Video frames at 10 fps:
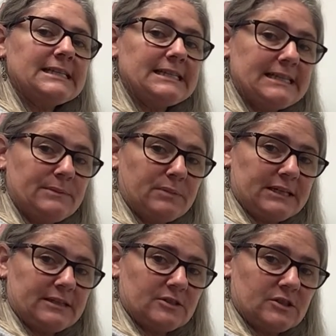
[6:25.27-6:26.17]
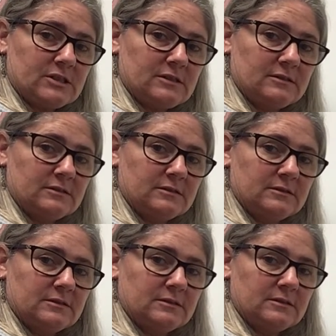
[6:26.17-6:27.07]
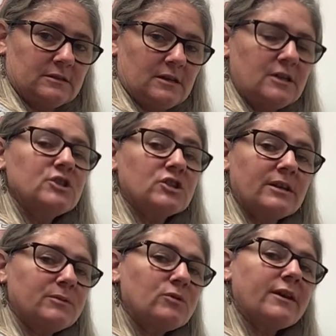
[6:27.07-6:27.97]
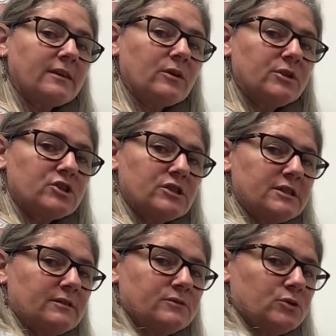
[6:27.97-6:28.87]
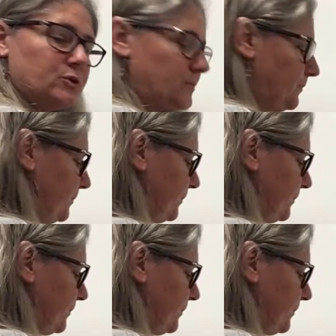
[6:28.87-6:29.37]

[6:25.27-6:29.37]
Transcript: Lieblings. So let me write that question down for you.